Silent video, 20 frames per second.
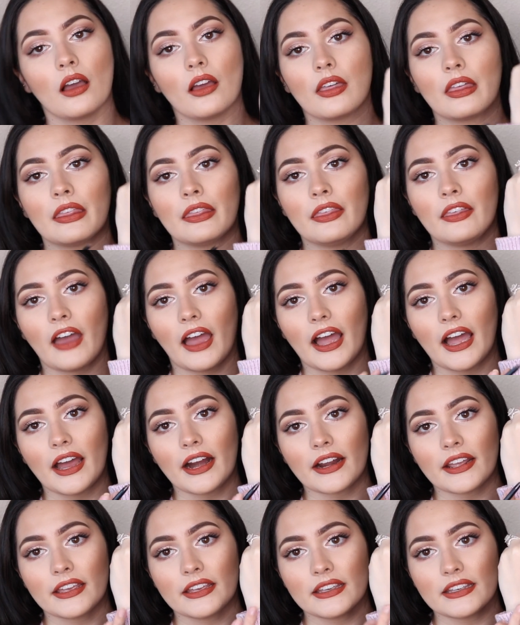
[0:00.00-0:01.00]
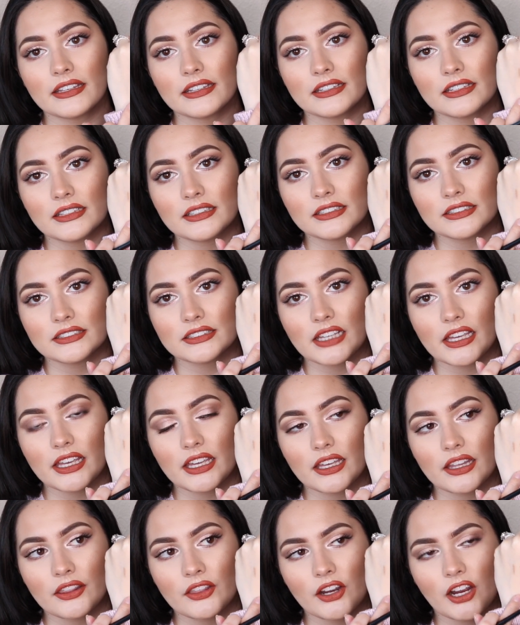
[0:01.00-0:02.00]
That is
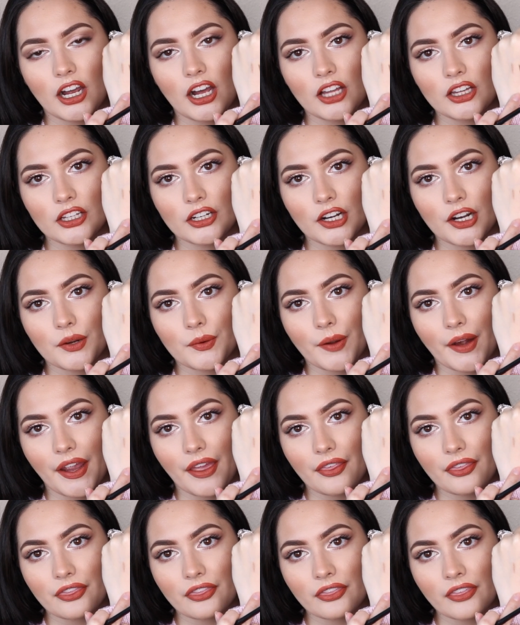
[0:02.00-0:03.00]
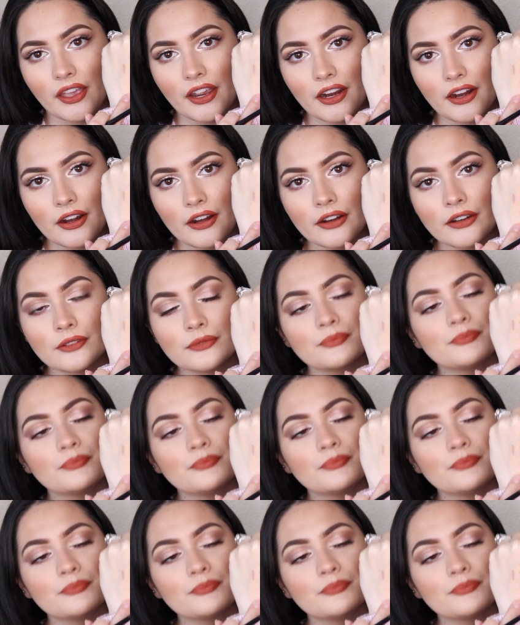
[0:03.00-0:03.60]
the color right there.